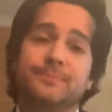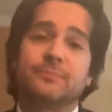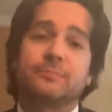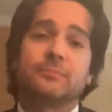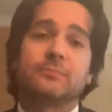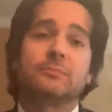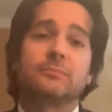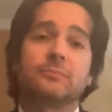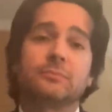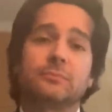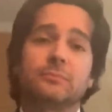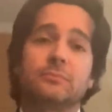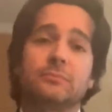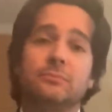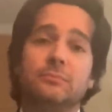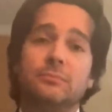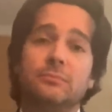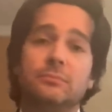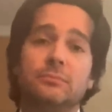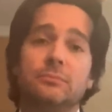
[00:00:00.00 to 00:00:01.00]

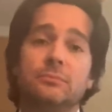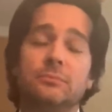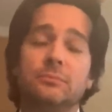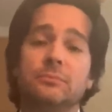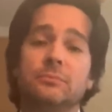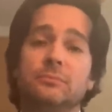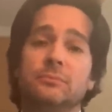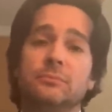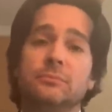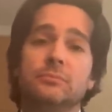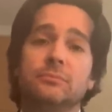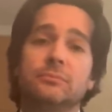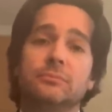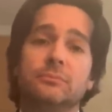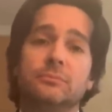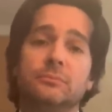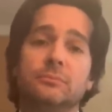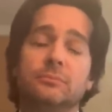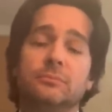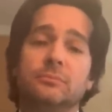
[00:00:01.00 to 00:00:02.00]

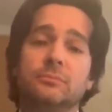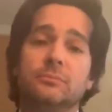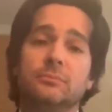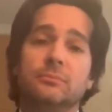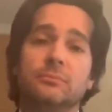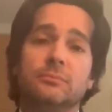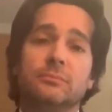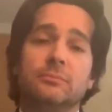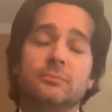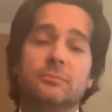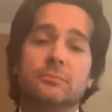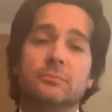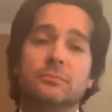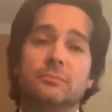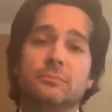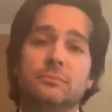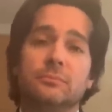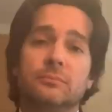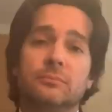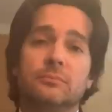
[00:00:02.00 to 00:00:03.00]

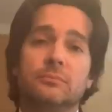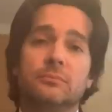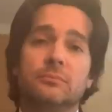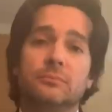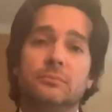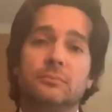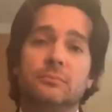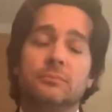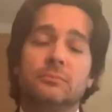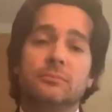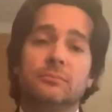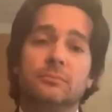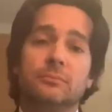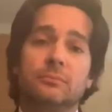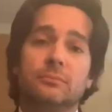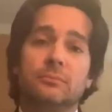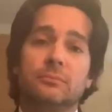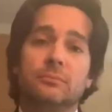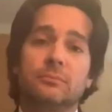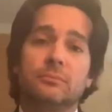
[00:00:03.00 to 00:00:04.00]

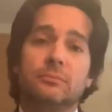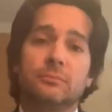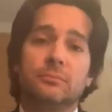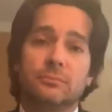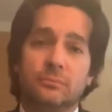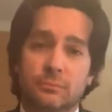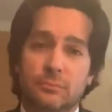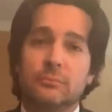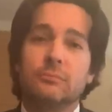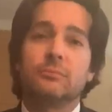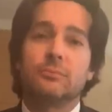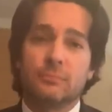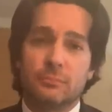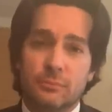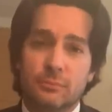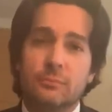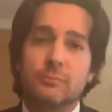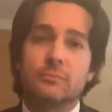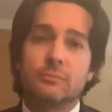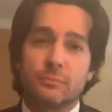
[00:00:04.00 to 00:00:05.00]

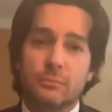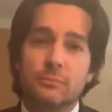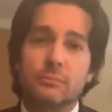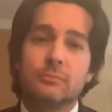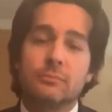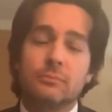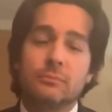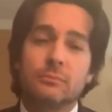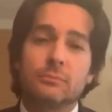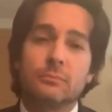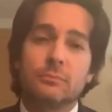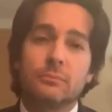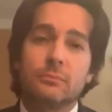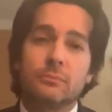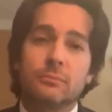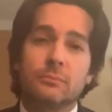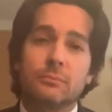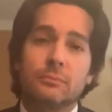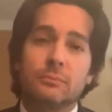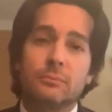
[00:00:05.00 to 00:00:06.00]

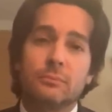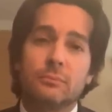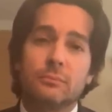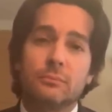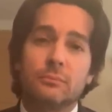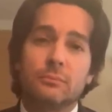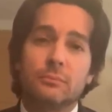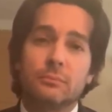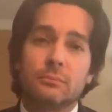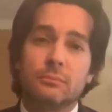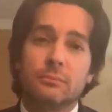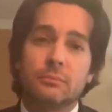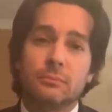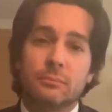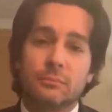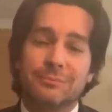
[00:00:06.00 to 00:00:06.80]
(silent)